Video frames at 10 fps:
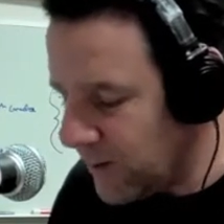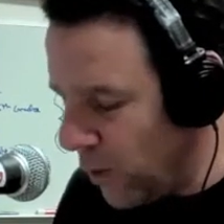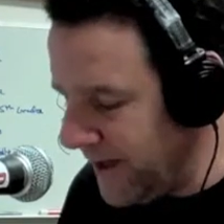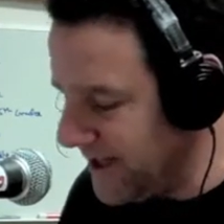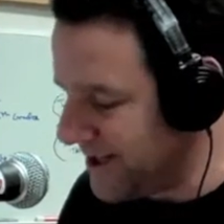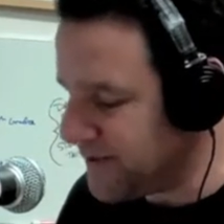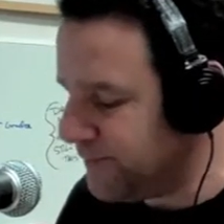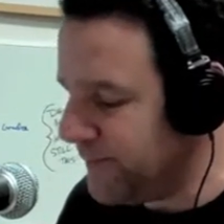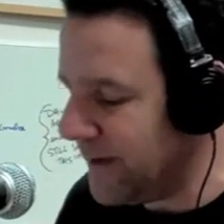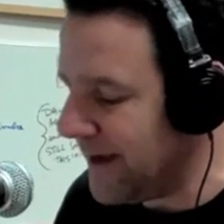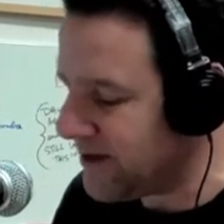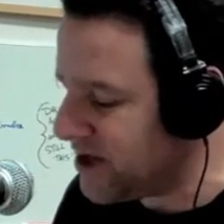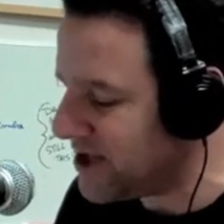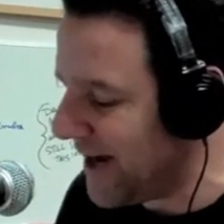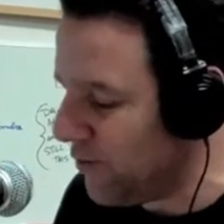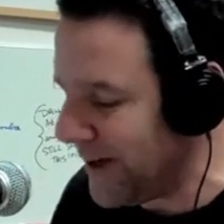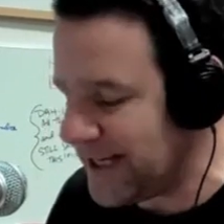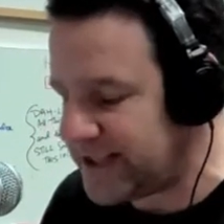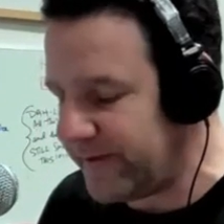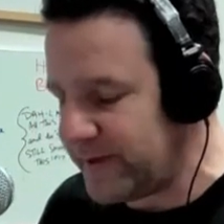One, he says, since
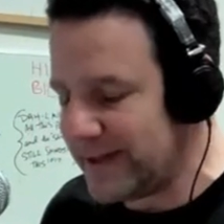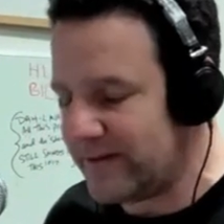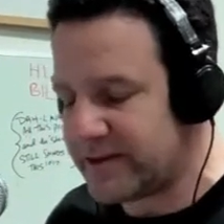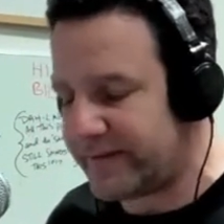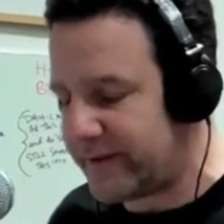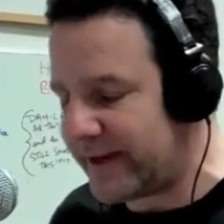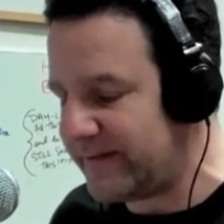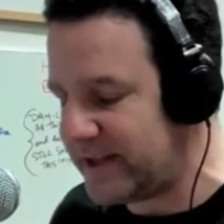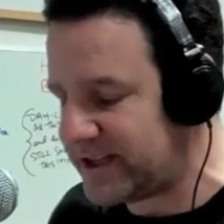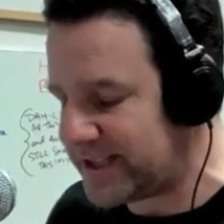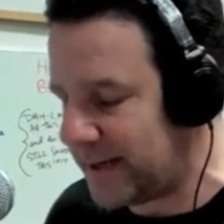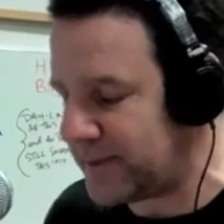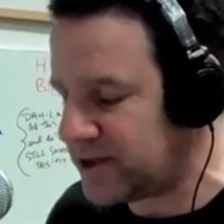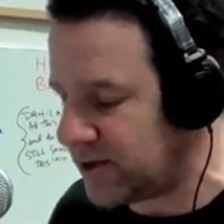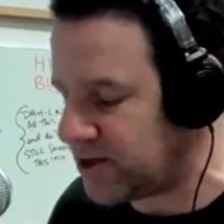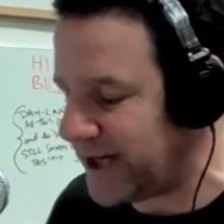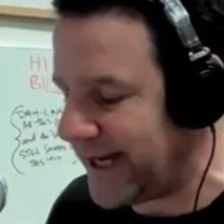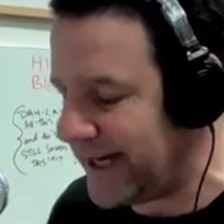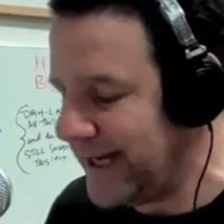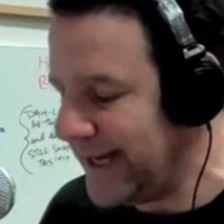everyone has different levels of forgiveness, acceptance,
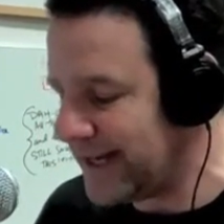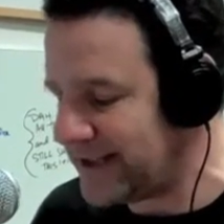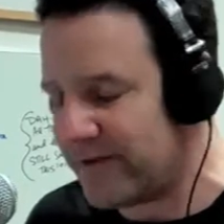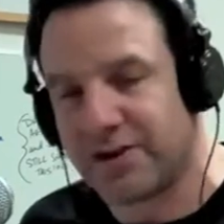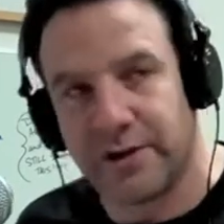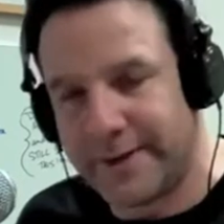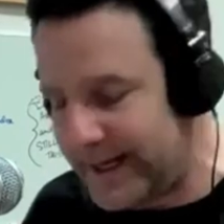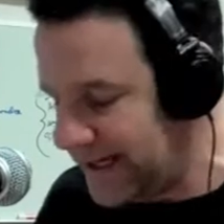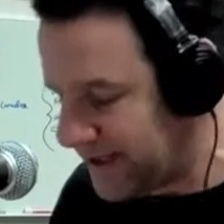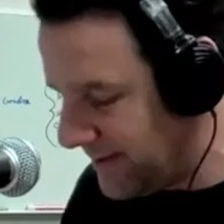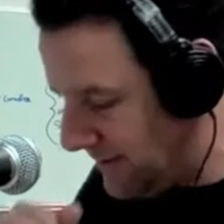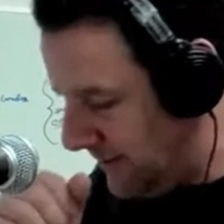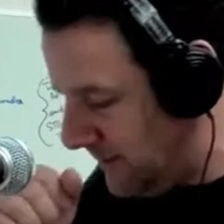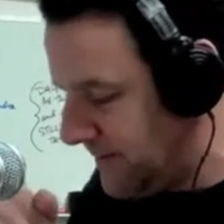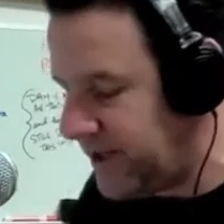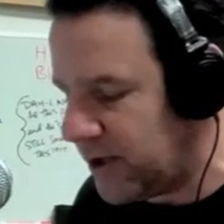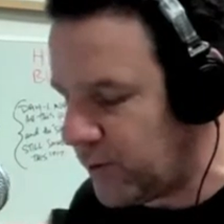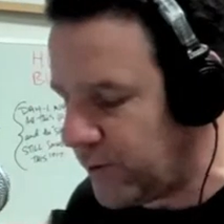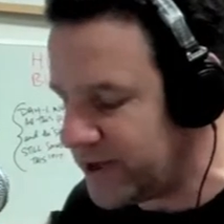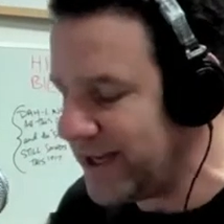understanding, it's never going to be easy. The
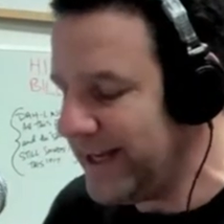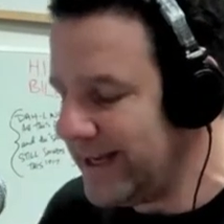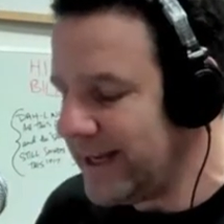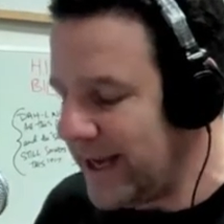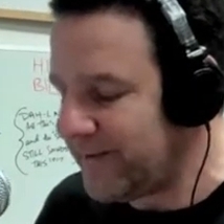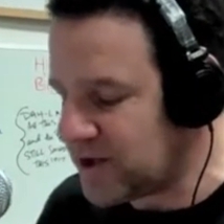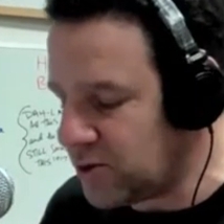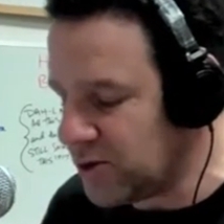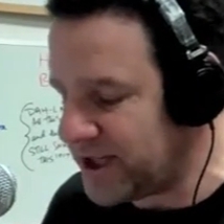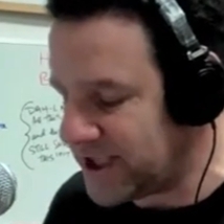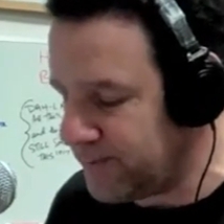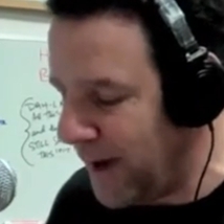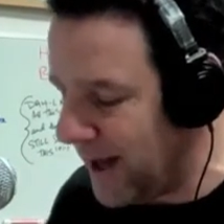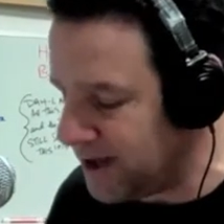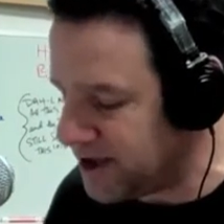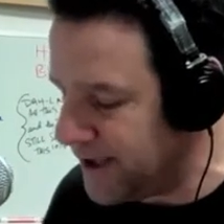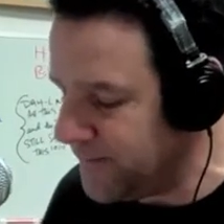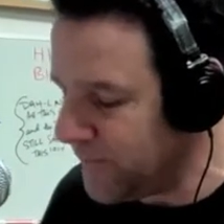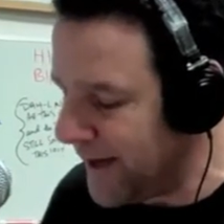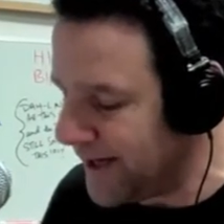other one was, if a school sets a
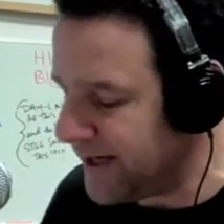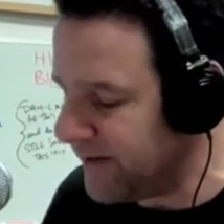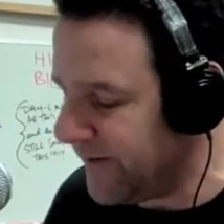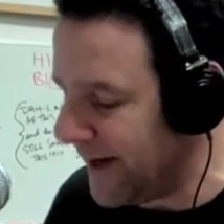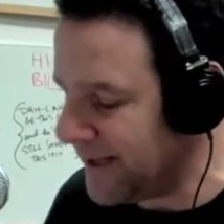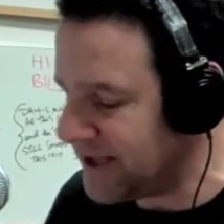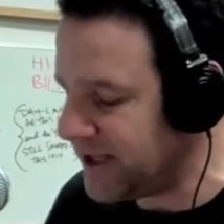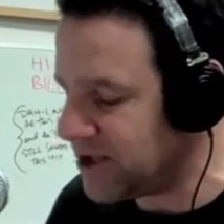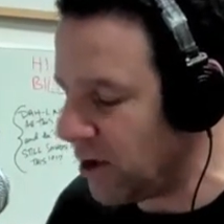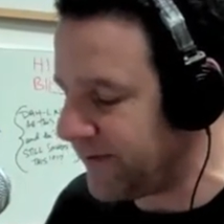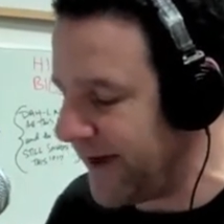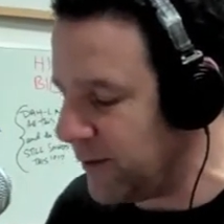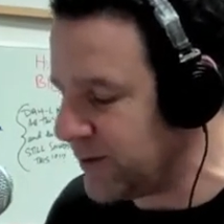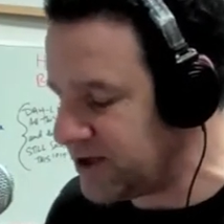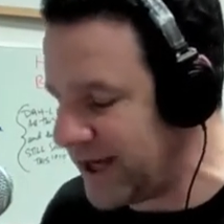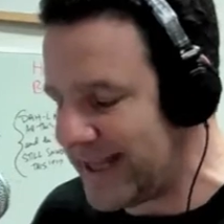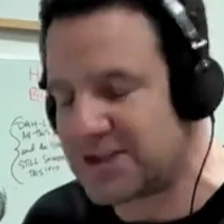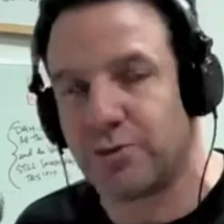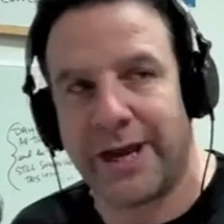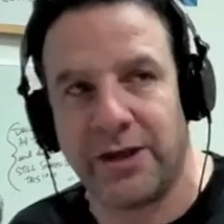policy and a kid violates it, it's hard for anyone to say,
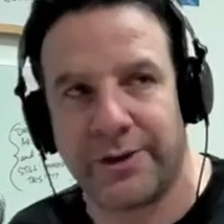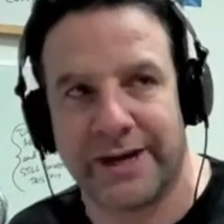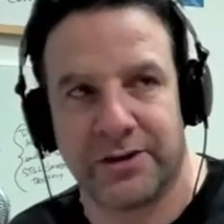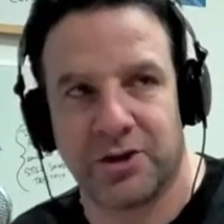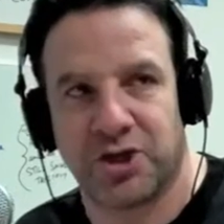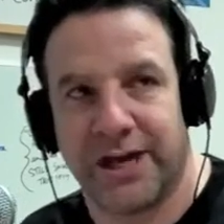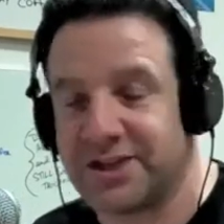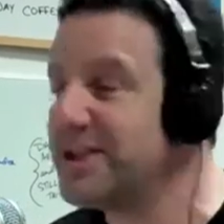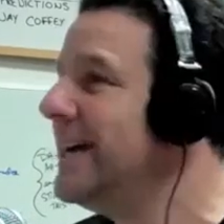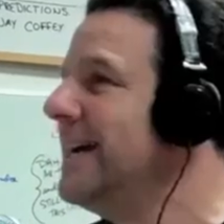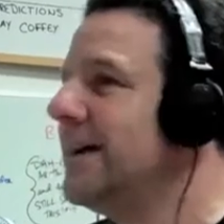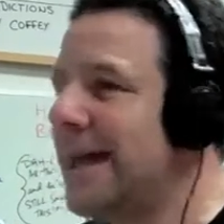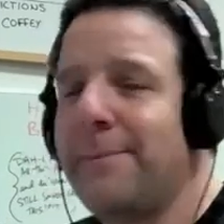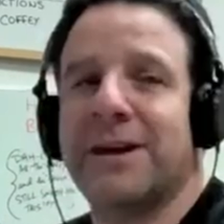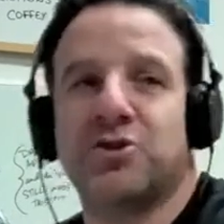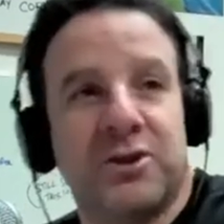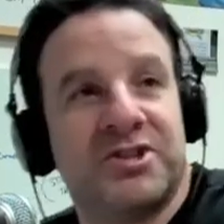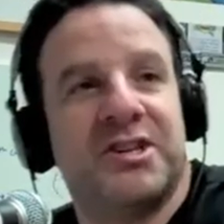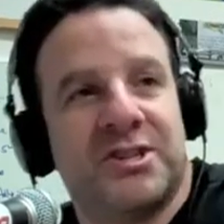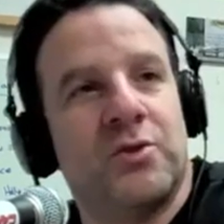that's okay, you get another chance. That makes
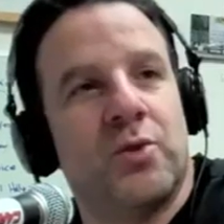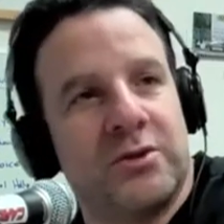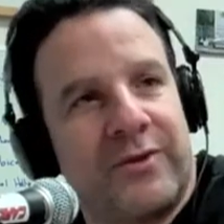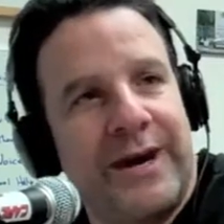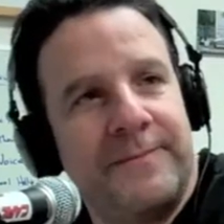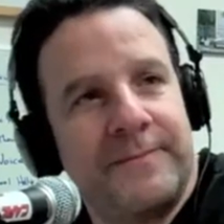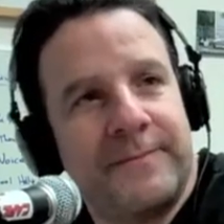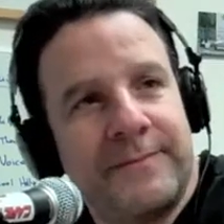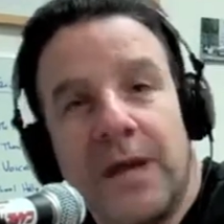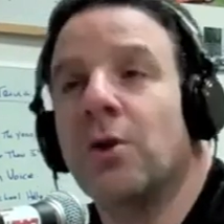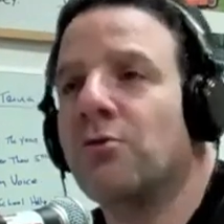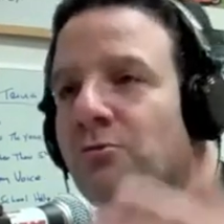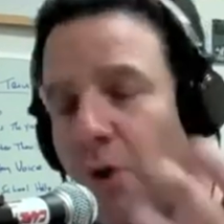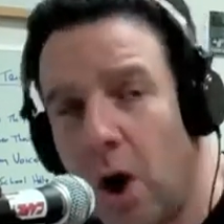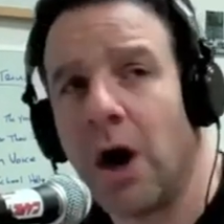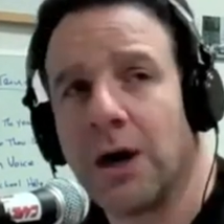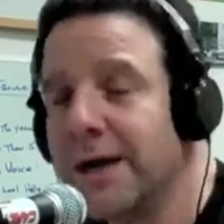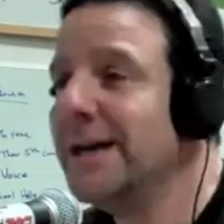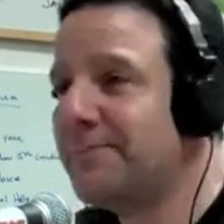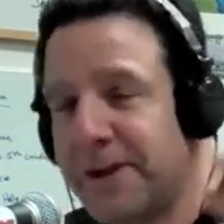all the sense in the world, right? Yeah.
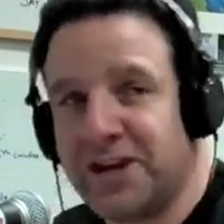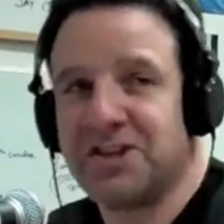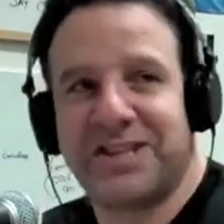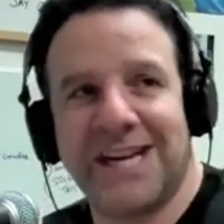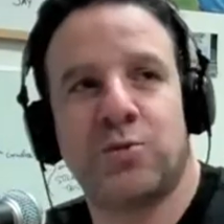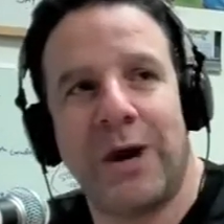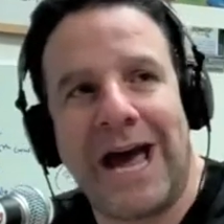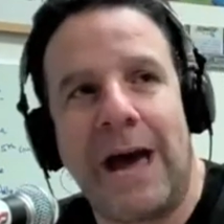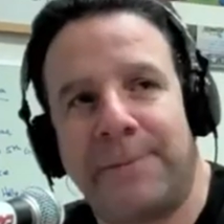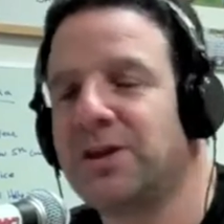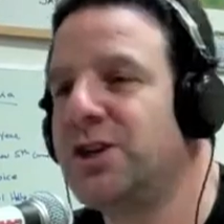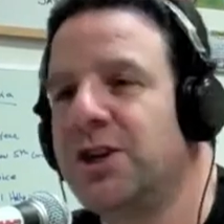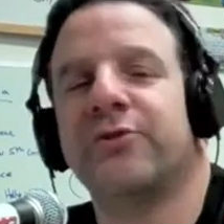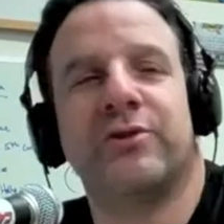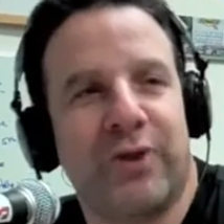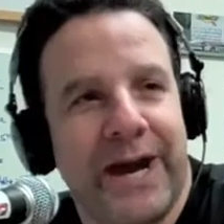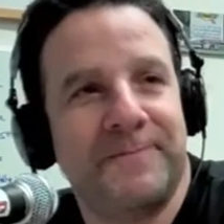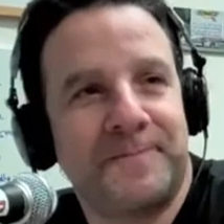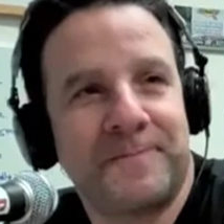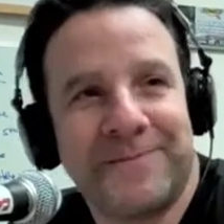Wrong. Because guess what happened to Yuri Wright?